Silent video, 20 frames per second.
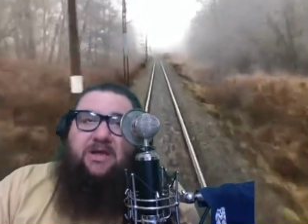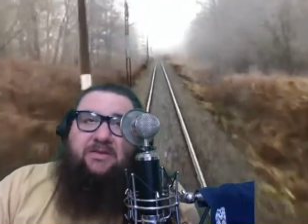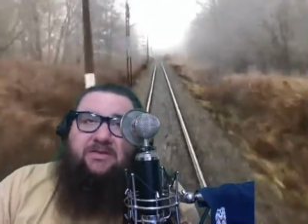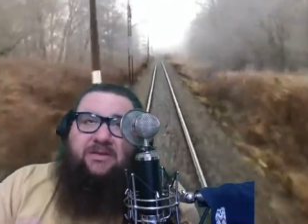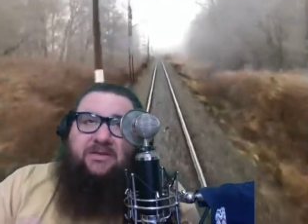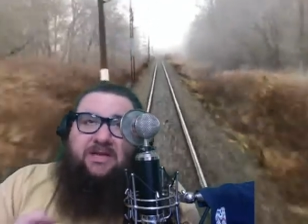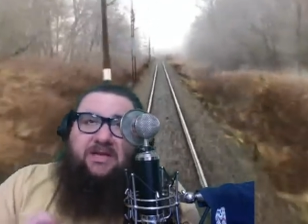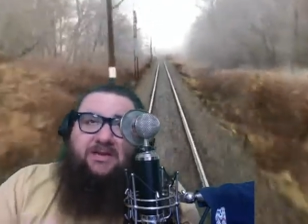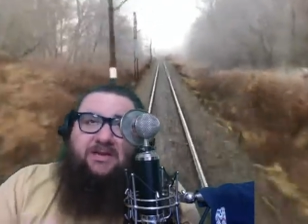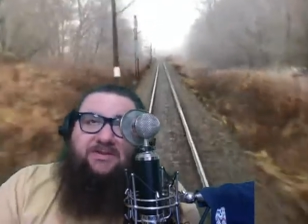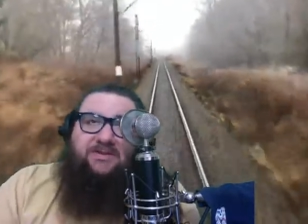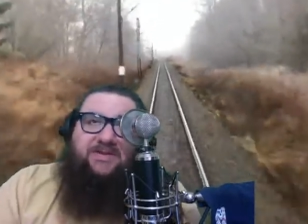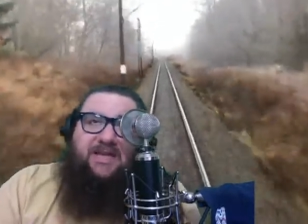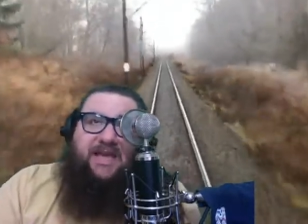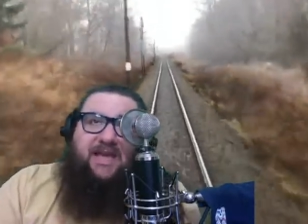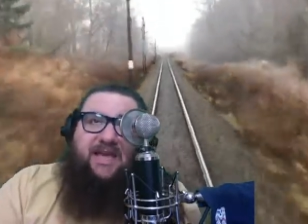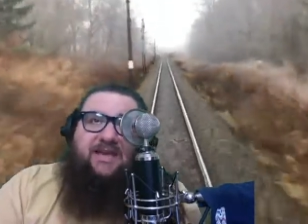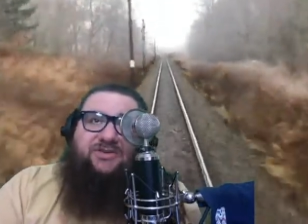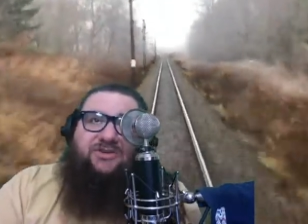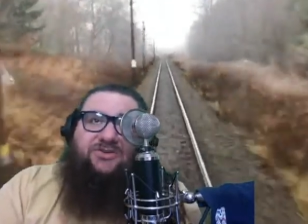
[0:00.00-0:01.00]
the Kelsey
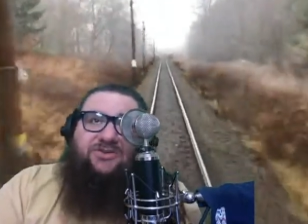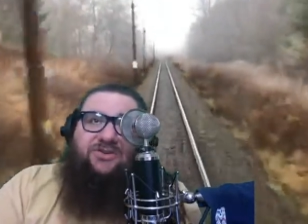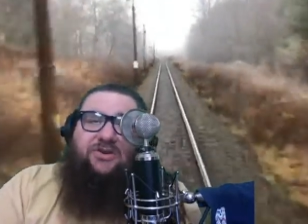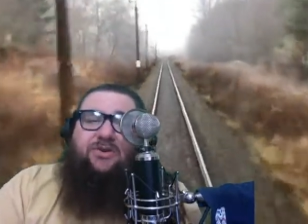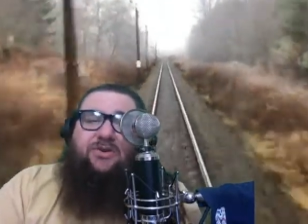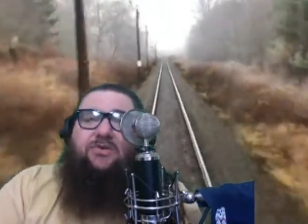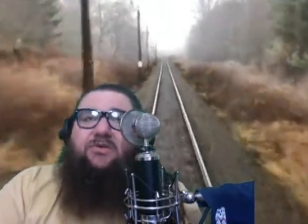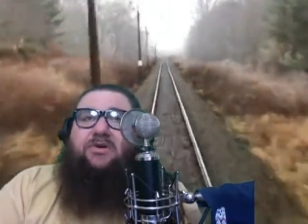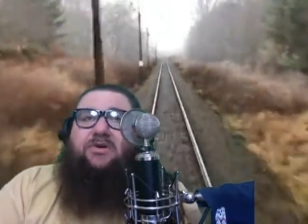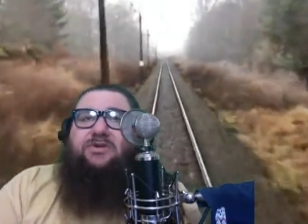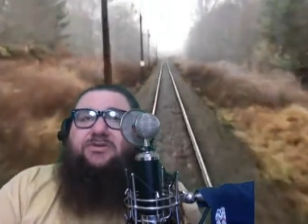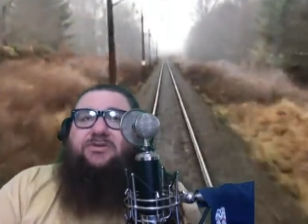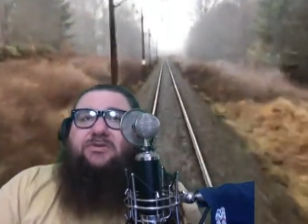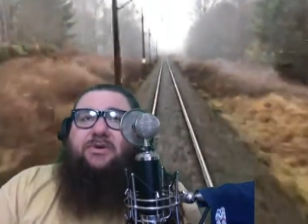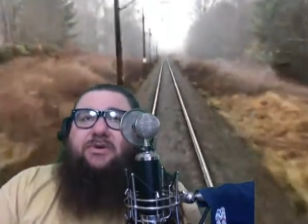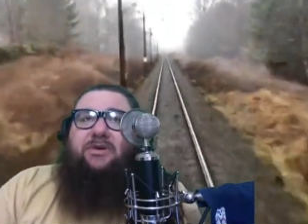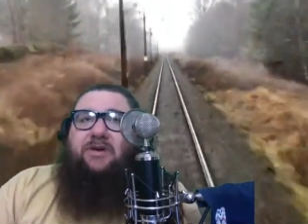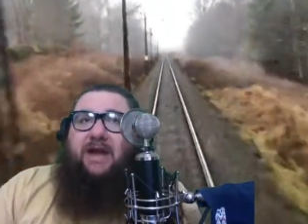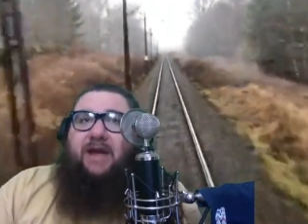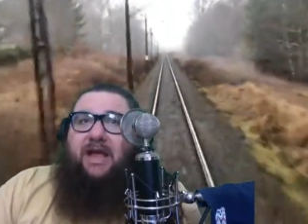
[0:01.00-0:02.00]
H Show on
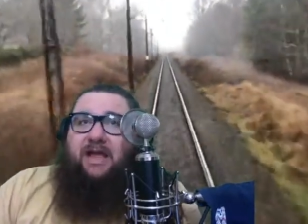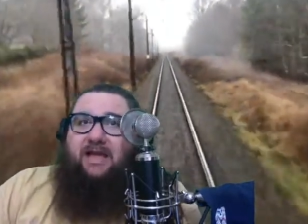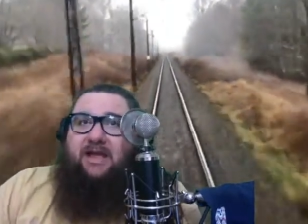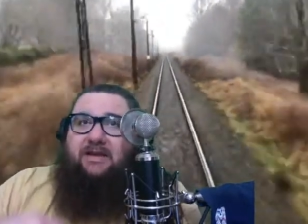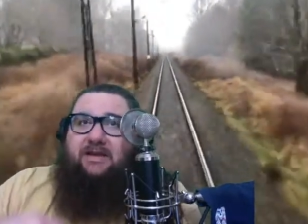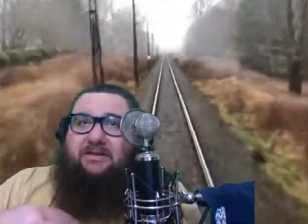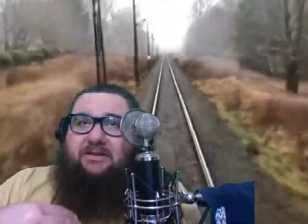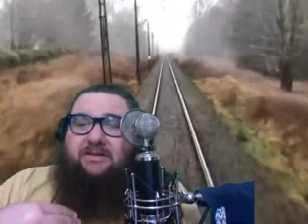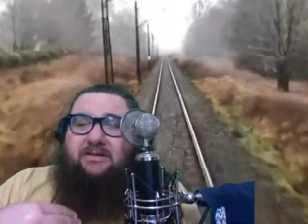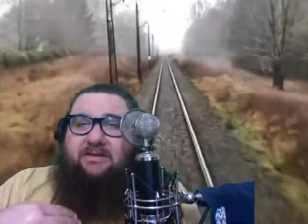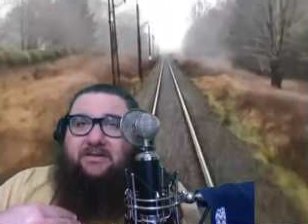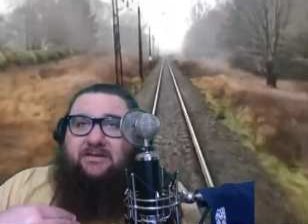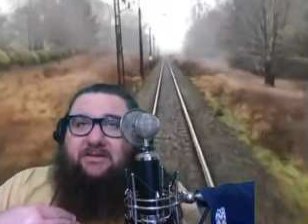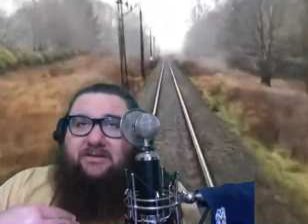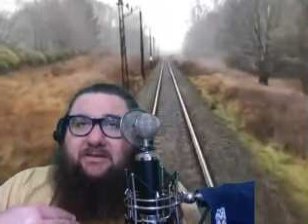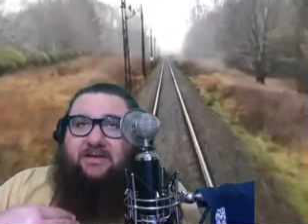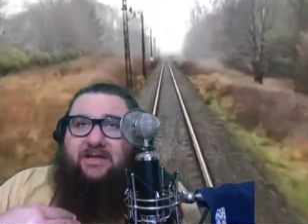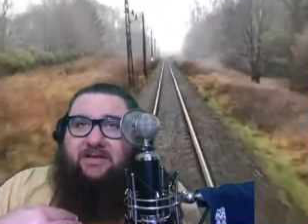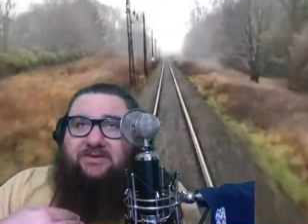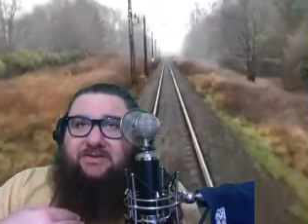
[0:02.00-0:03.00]
Twitter, at the
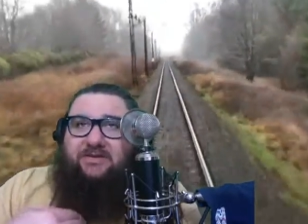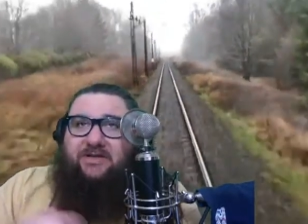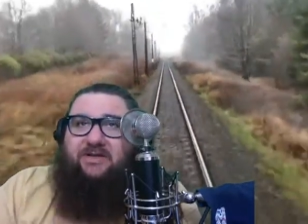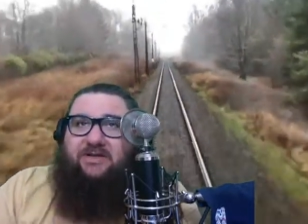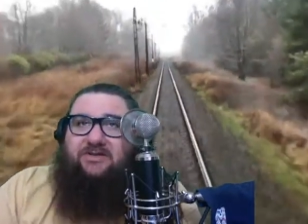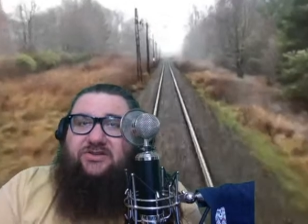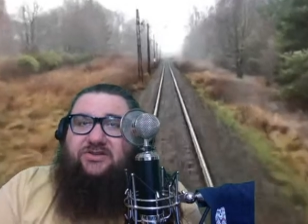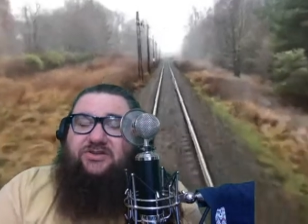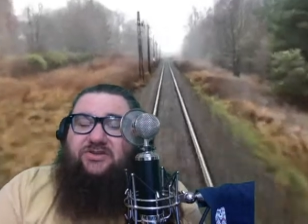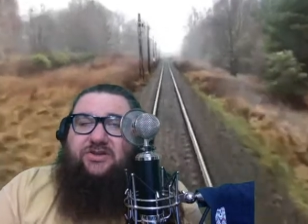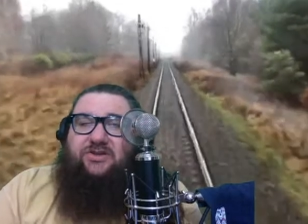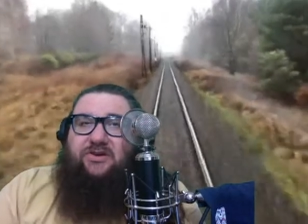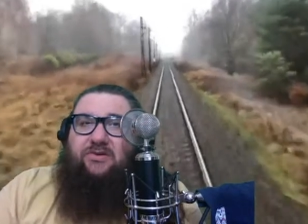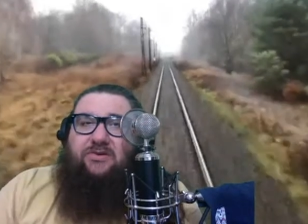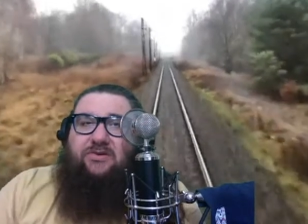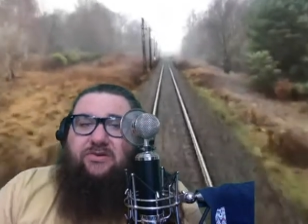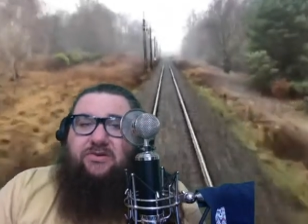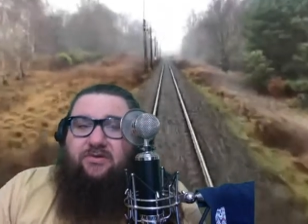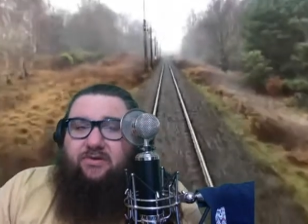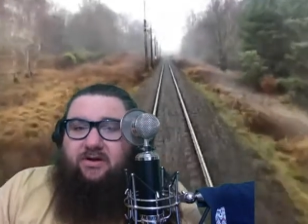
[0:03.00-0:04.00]
Kelsey Hudgins
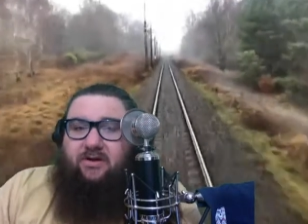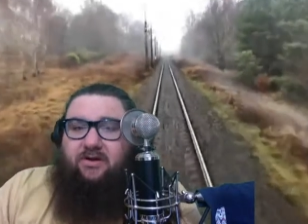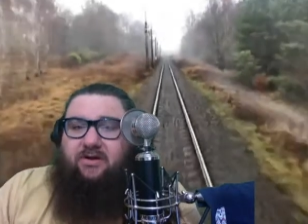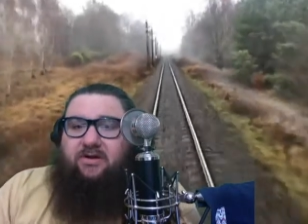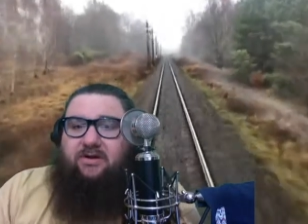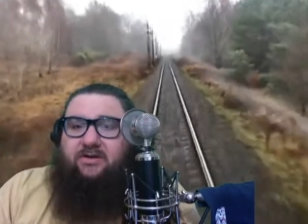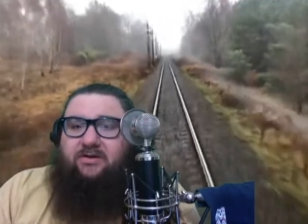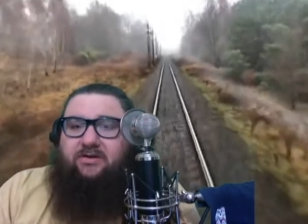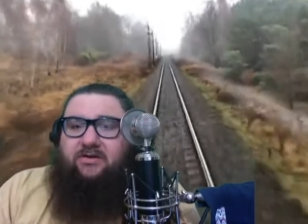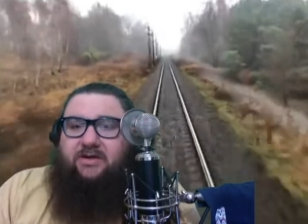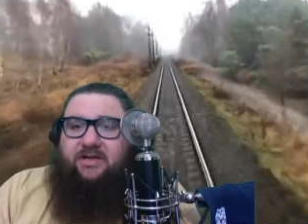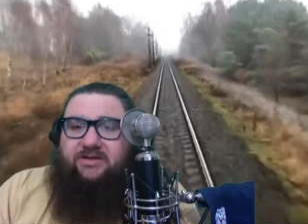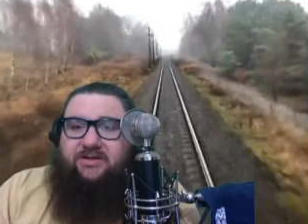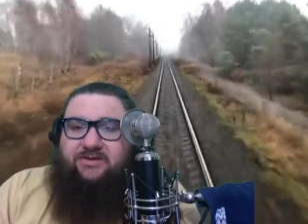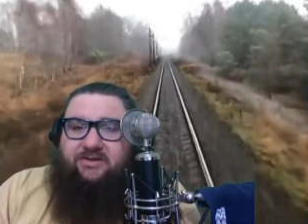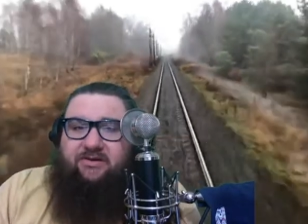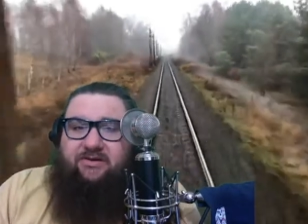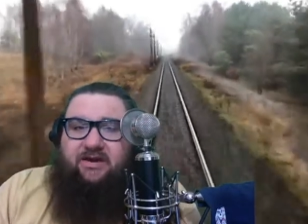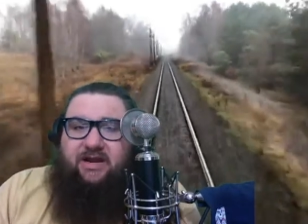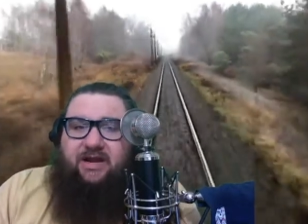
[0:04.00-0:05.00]
Show on
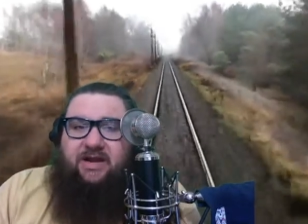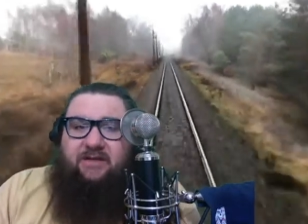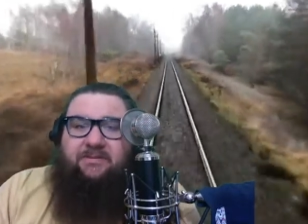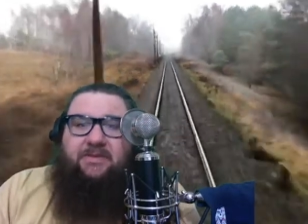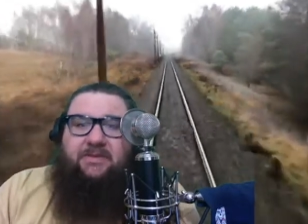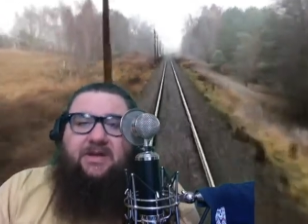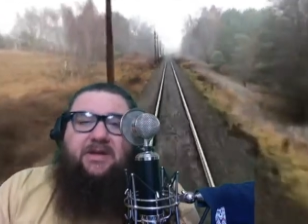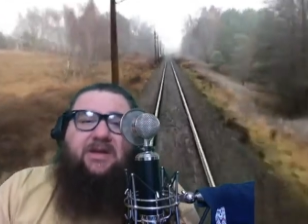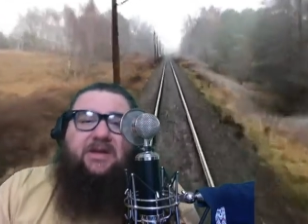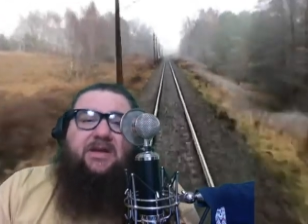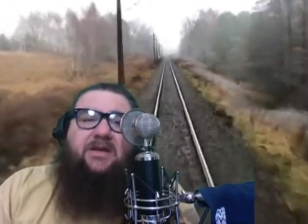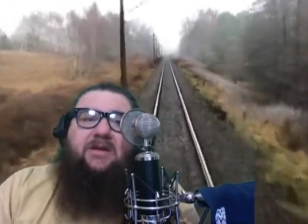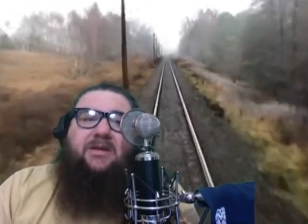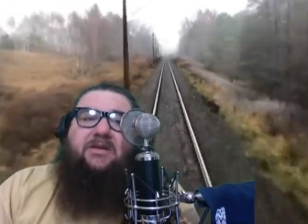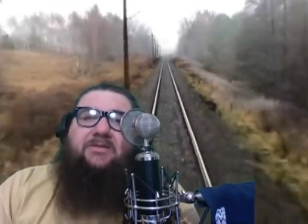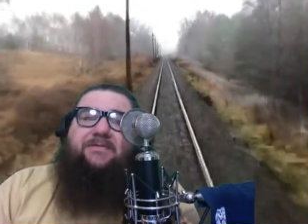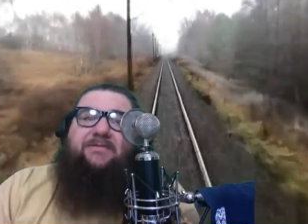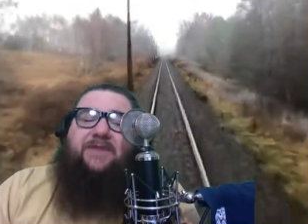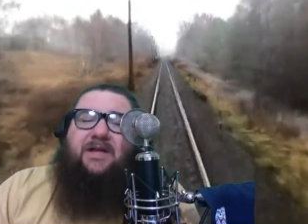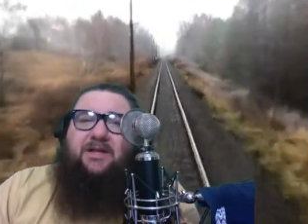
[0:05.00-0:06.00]
Instagram.
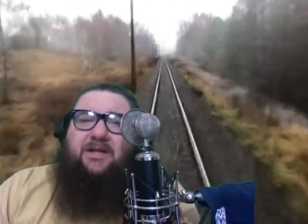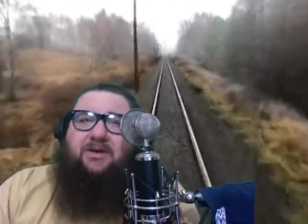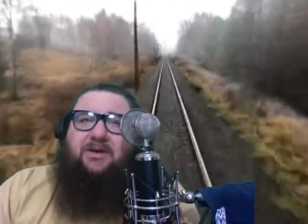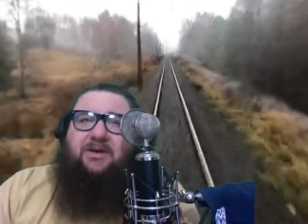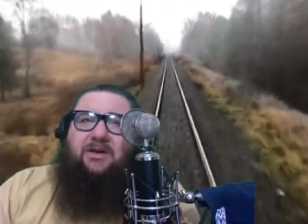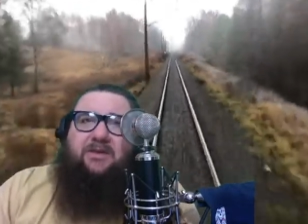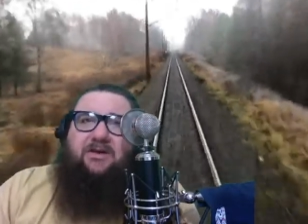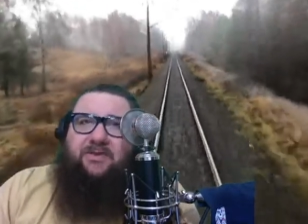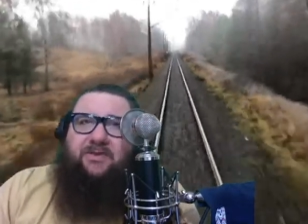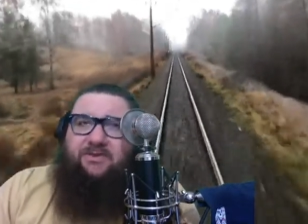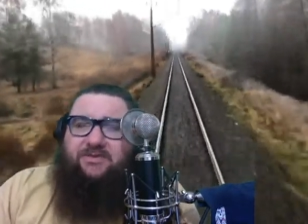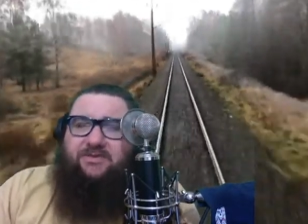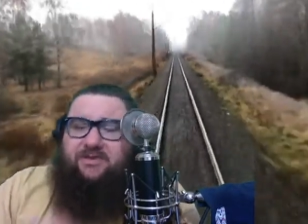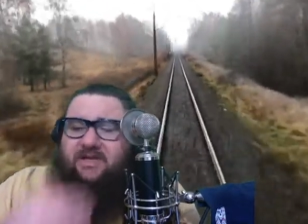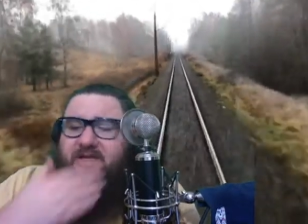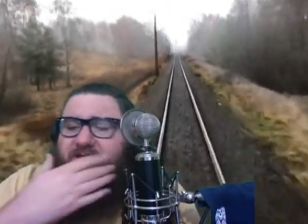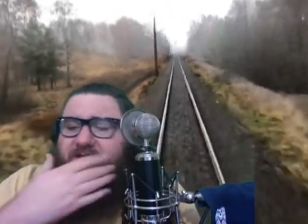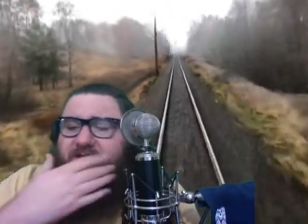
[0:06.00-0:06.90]
Follow all those things.